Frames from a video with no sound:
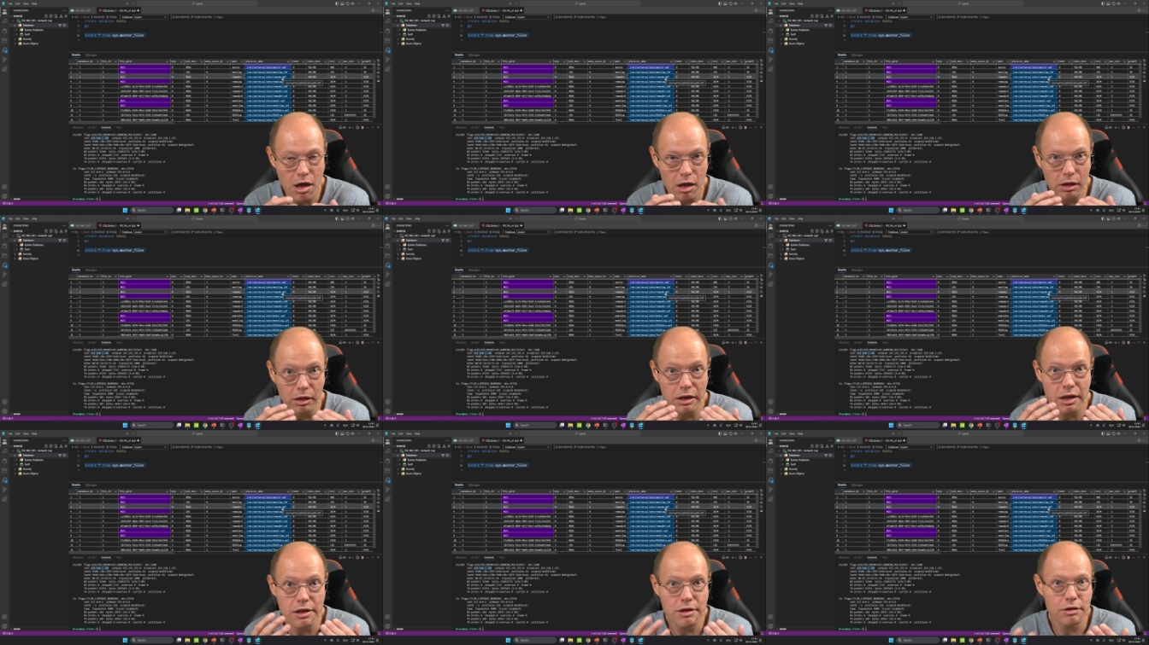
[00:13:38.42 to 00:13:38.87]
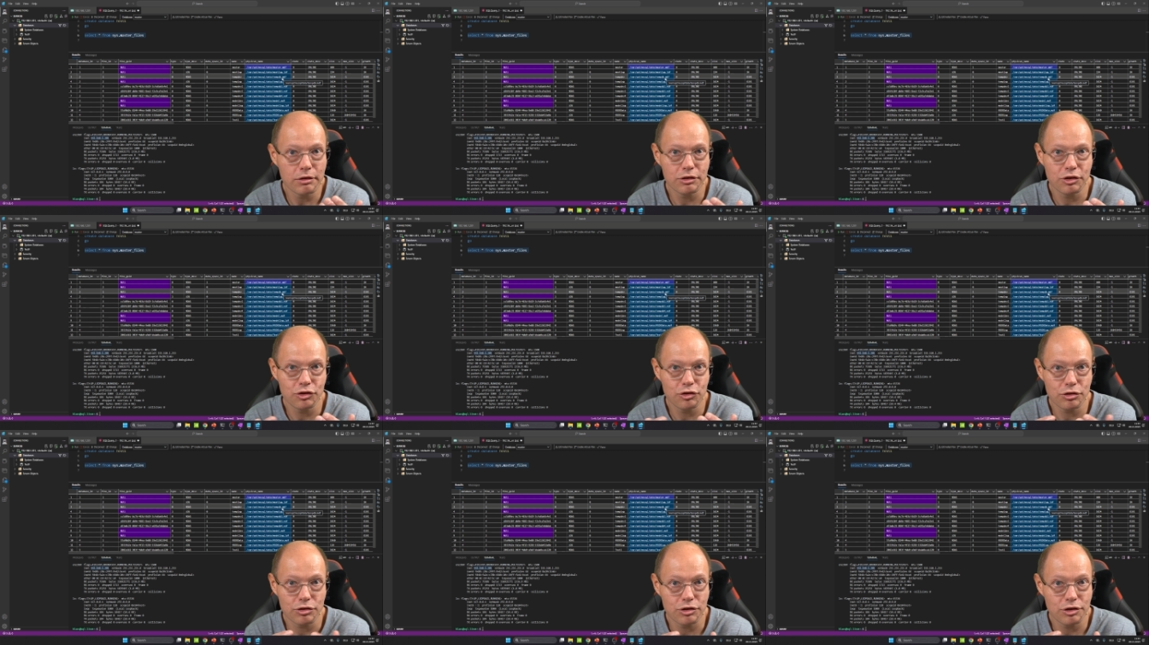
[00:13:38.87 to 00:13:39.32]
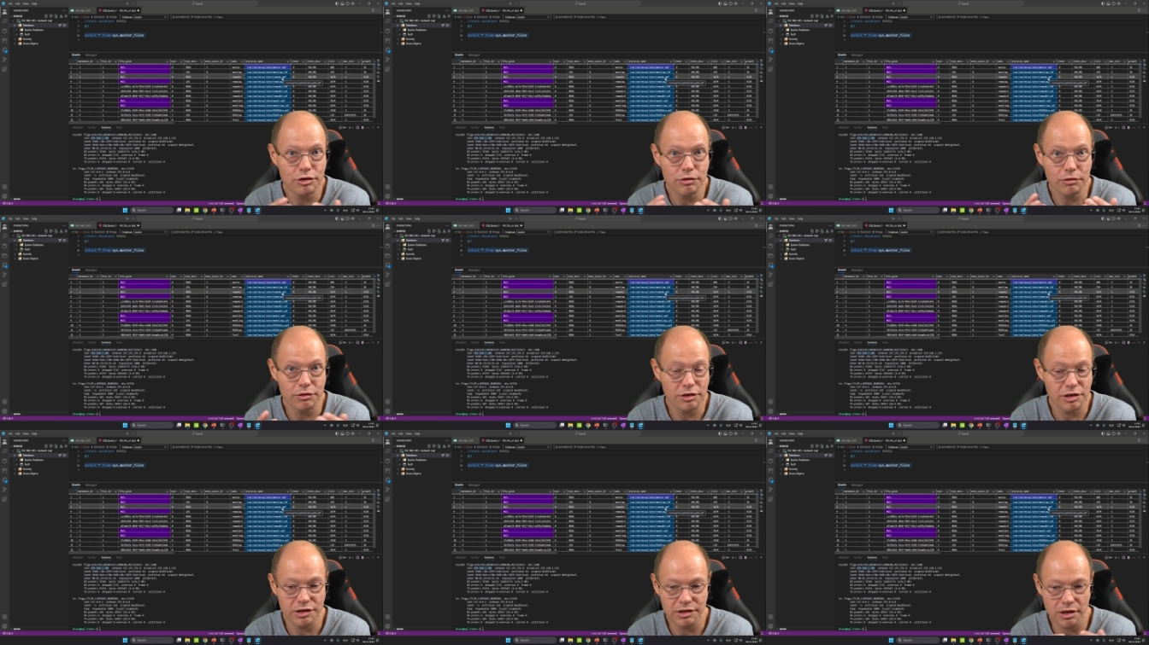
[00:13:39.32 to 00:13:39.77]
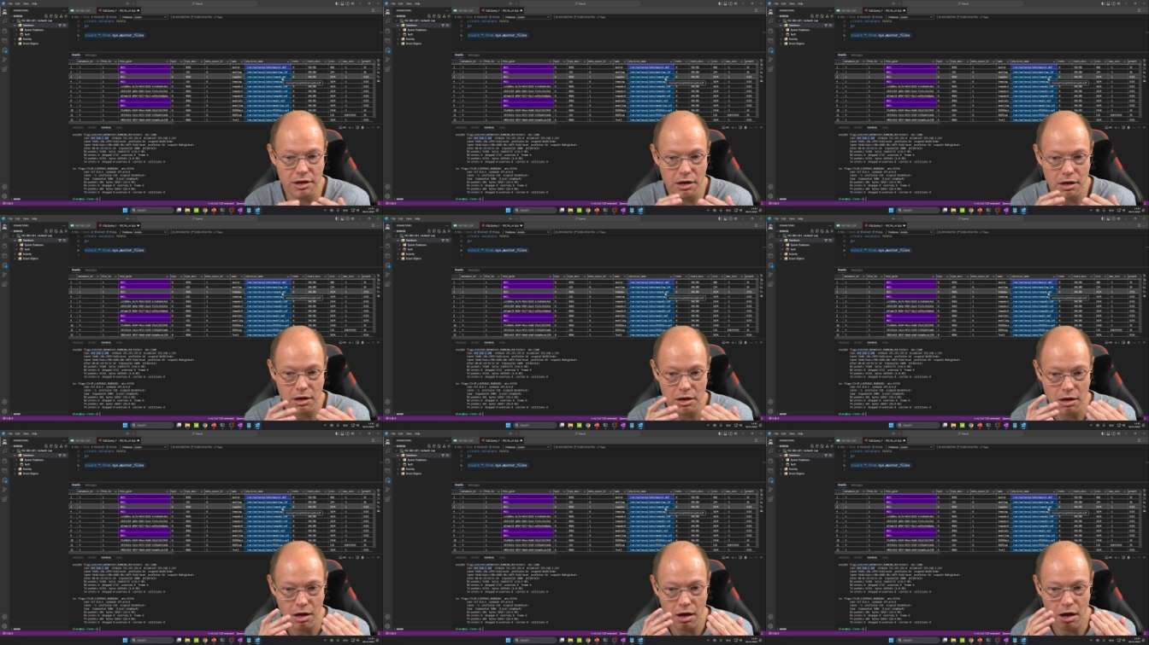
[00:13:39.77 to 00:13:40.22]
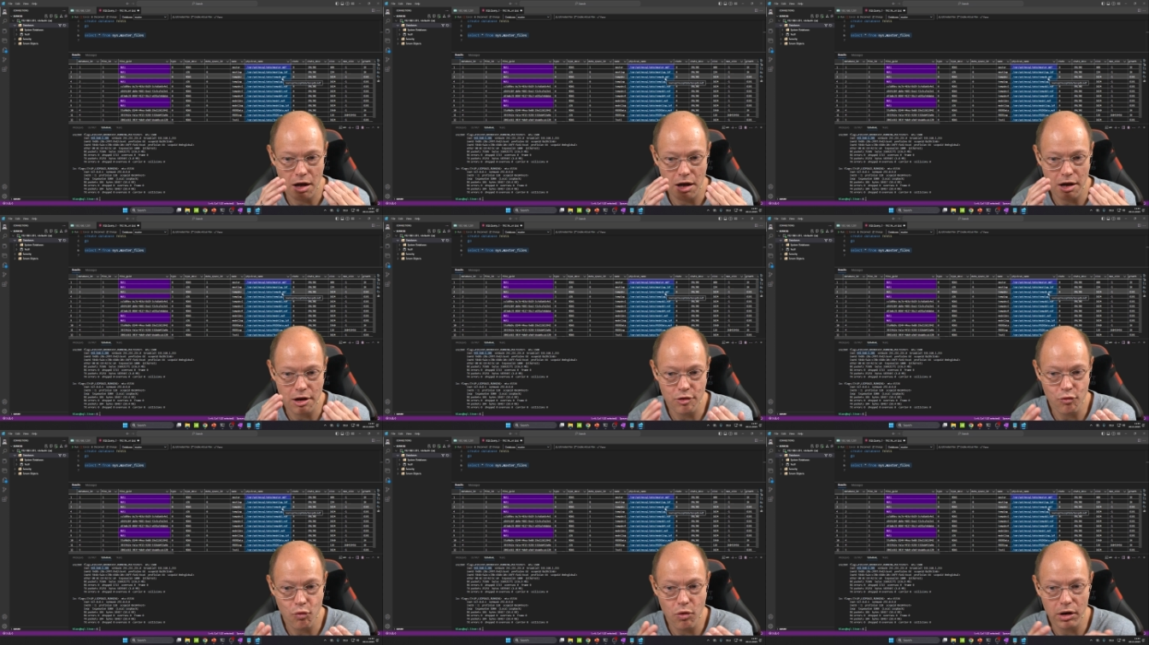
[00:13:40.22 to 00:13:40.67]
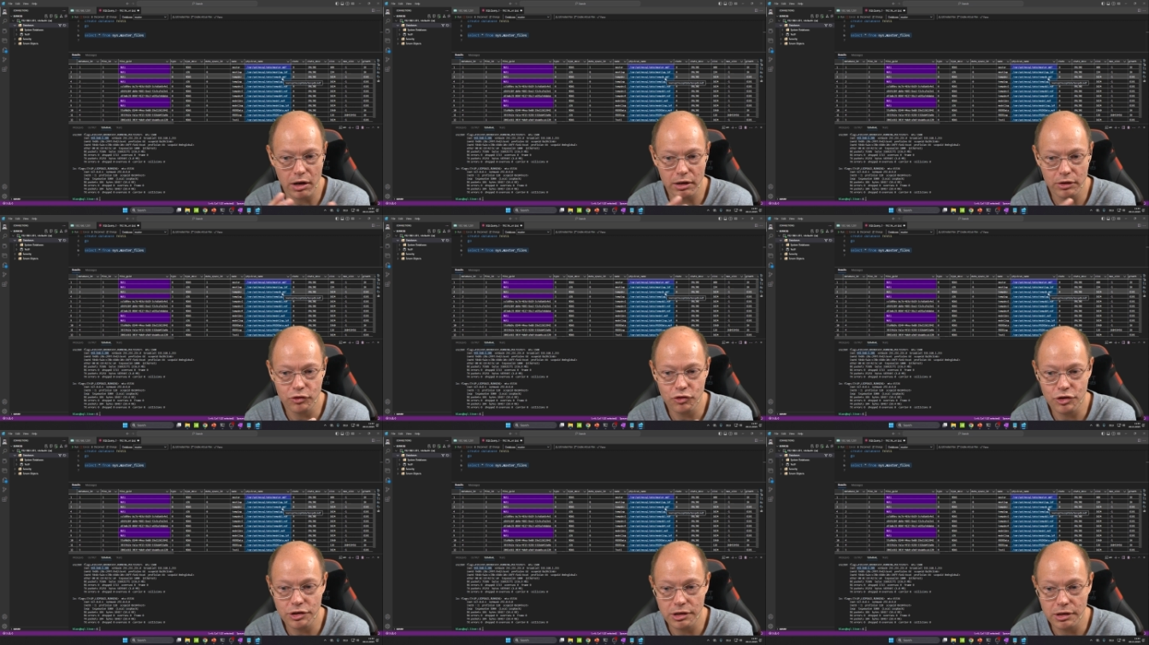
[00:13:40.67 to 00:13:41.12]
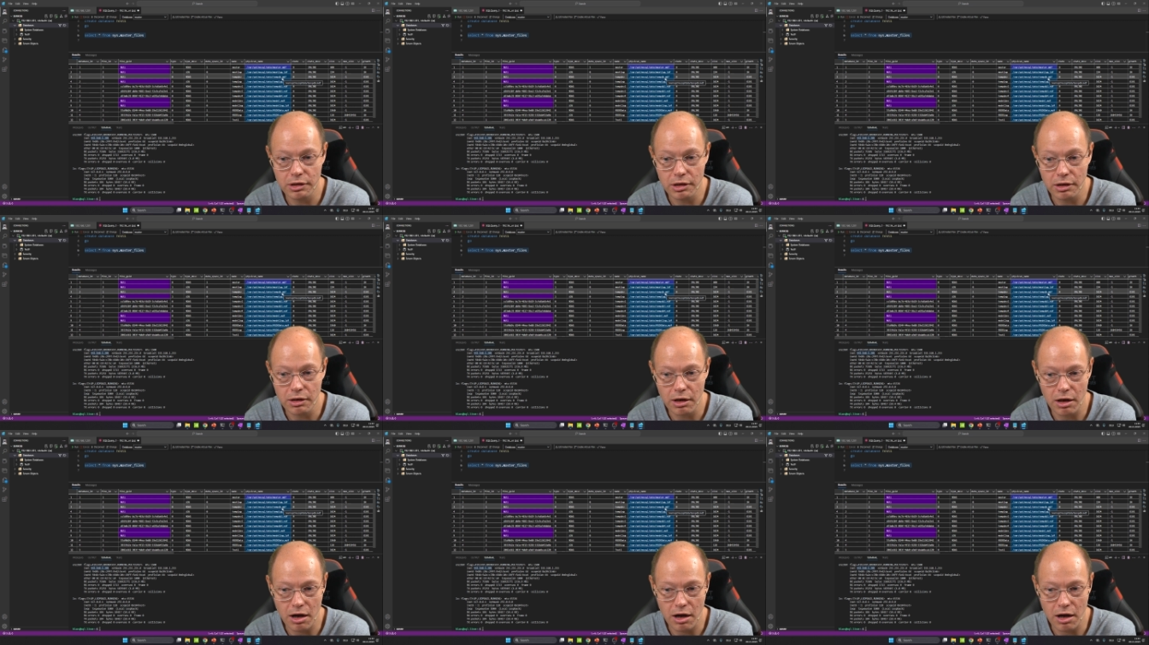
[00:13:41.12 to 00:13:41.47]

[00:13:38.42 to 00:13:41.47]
Linux just uses a hierarchy